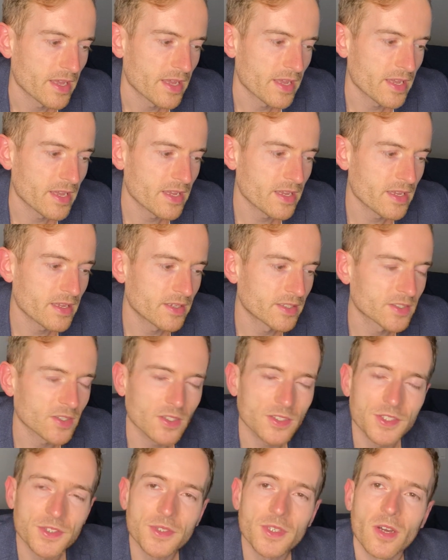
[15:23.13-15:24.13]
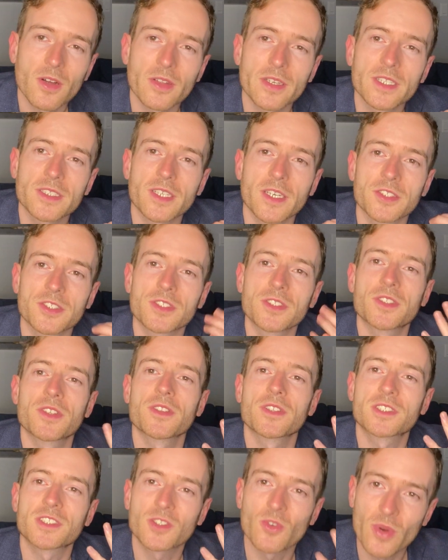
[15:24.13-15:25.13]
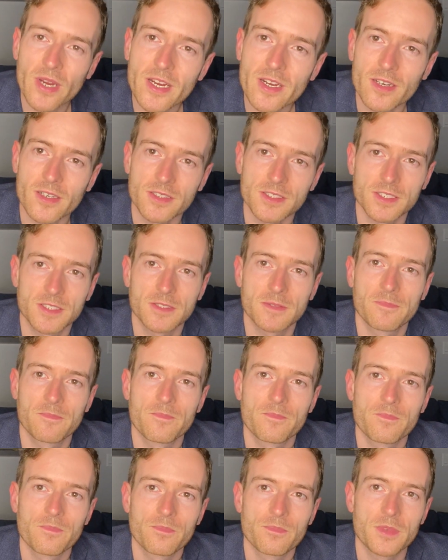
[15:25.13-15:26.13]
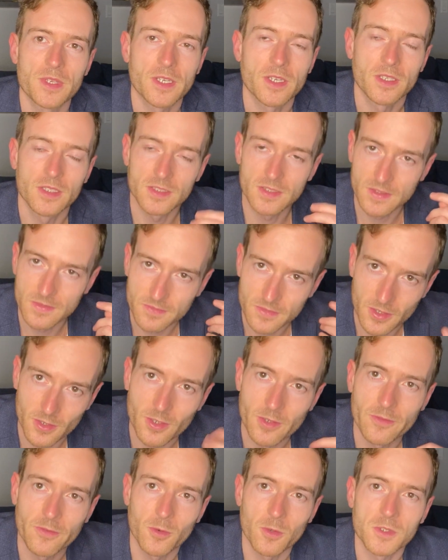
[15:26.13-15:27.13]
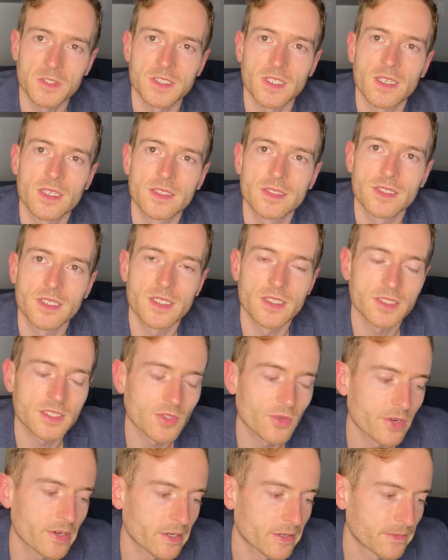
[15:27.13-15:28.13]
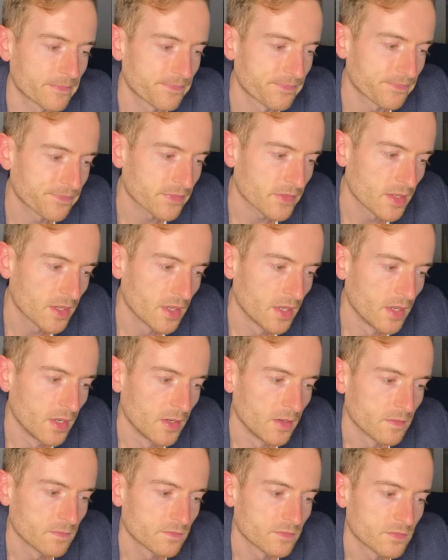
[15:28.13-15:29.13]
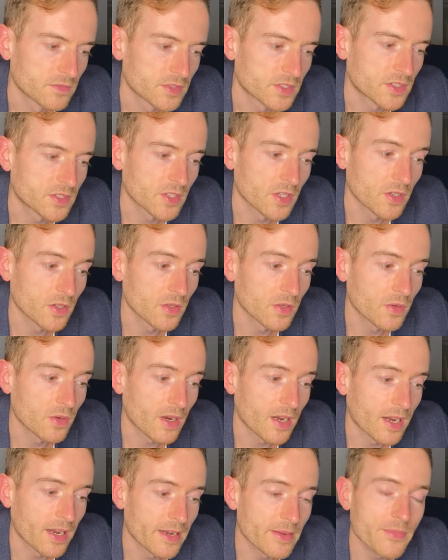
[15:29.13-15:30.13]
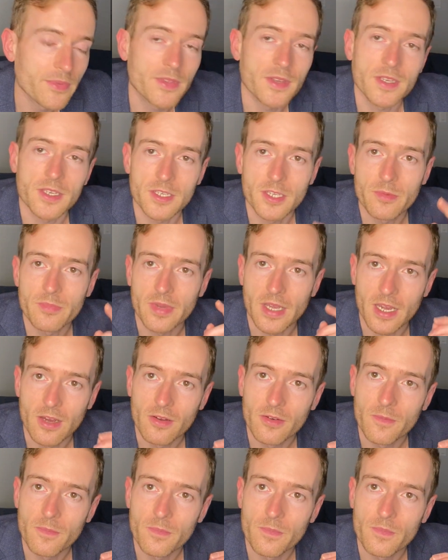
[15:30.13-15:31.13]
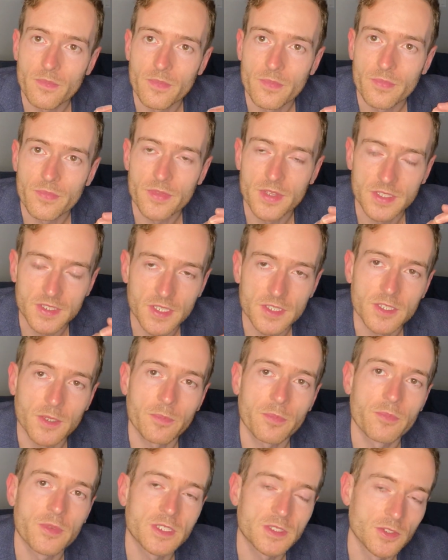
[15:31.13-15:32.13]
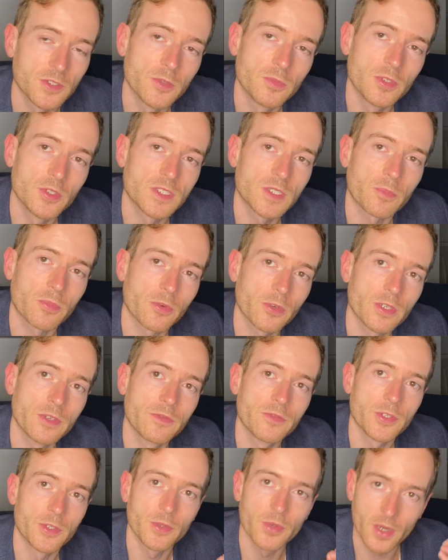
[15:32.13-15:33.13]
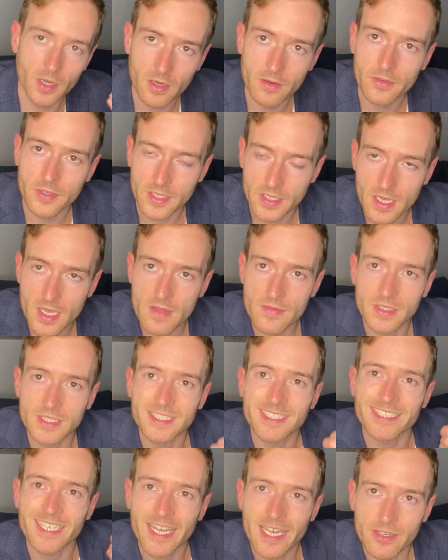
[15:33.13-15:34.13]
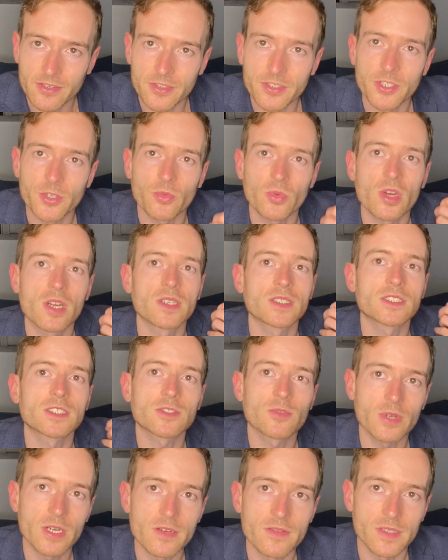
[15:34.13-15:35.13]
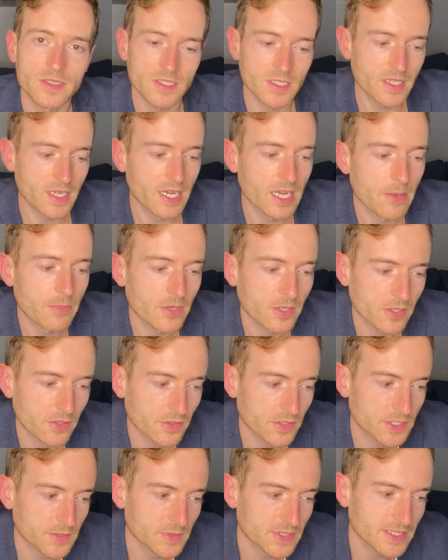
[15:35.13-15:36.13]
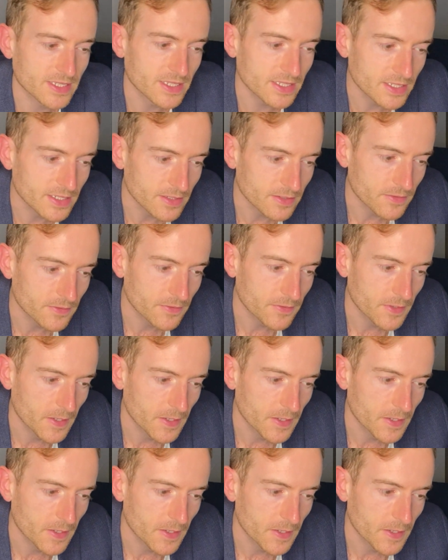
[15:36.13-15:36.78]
And it's also calling attention to the squares because there are four sides in a square. So I'm thinking about this as a this new moon is a preview of again the Saturn Uranus square that's going to happen on Christmas Eve.